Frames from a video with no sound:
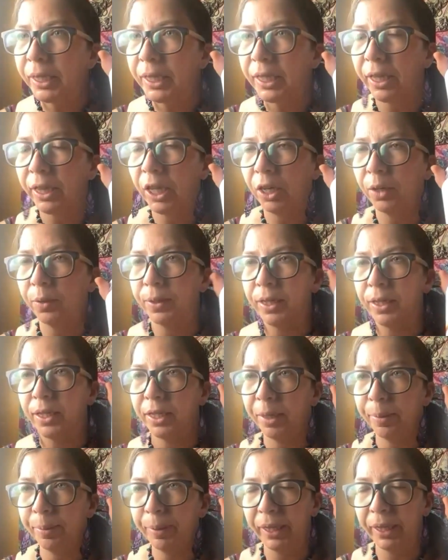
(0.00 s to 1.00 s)
because I thought it was a
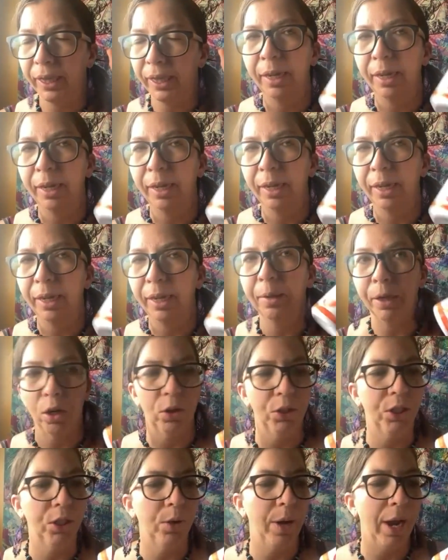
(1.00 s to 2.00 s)
stomach thing,
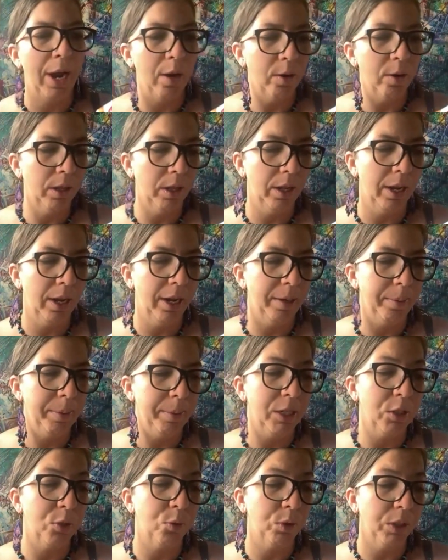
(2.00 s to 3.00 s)
but also
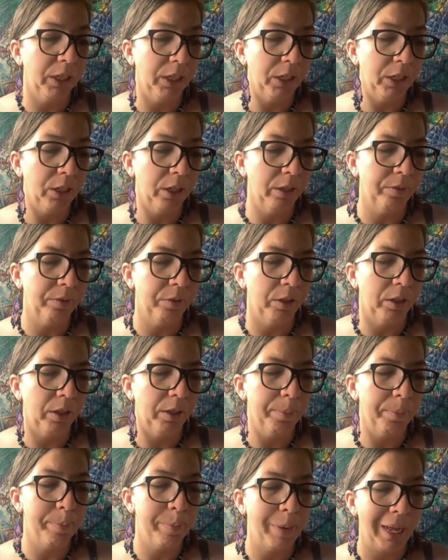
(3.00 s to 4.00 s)
alkaline is really good
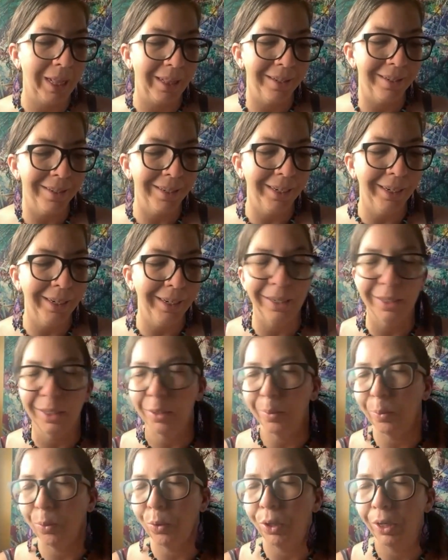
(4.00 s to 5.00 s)
for balancing
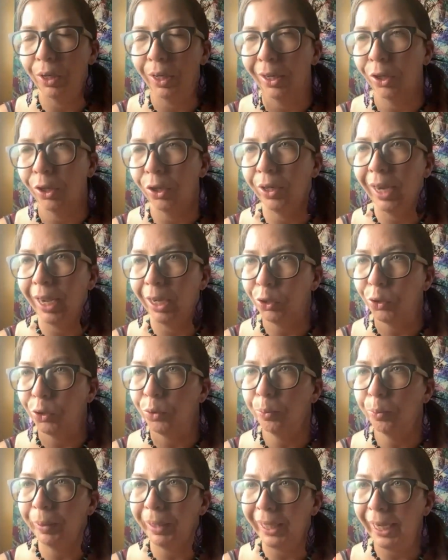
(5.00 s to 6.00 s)
and supporting your
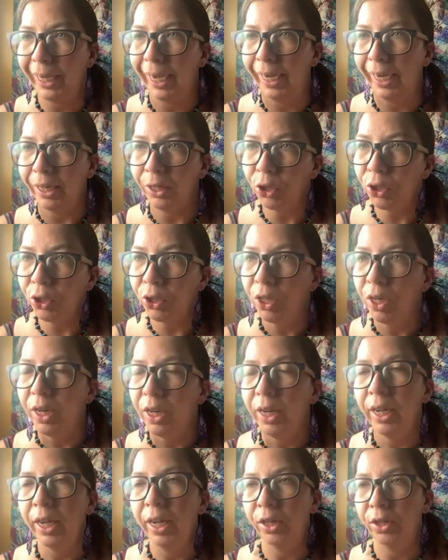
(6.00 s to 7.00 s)
natural pH
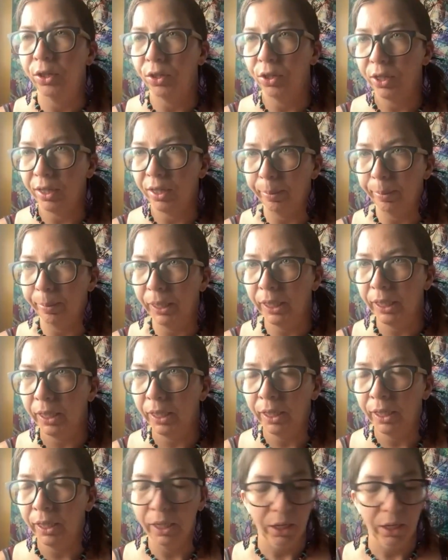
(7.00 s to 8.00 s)
in your stomach,
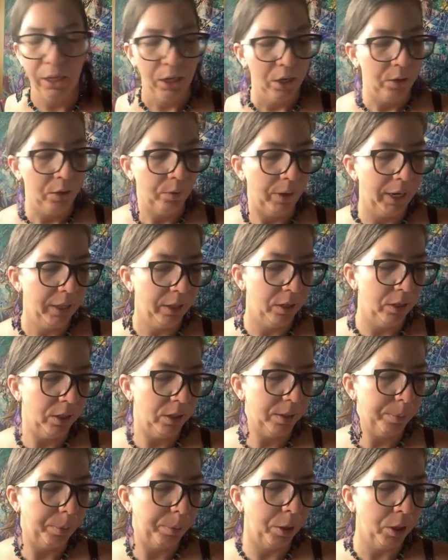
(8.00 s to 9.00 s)
right?
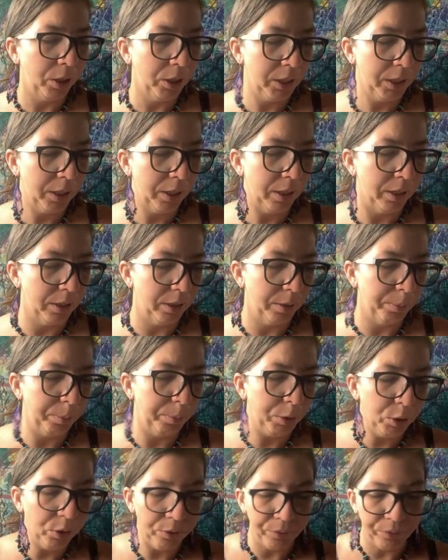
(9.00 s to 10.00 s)
There's a
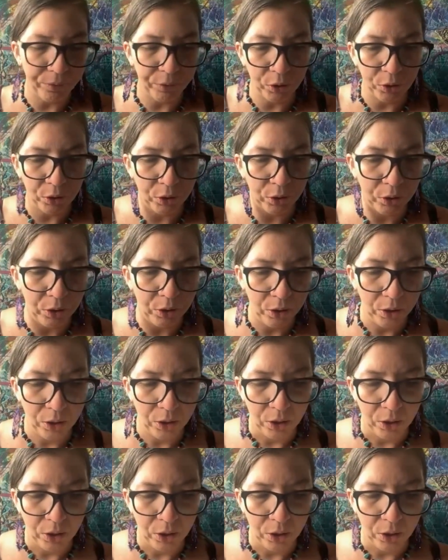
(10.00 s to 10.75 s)
beautiful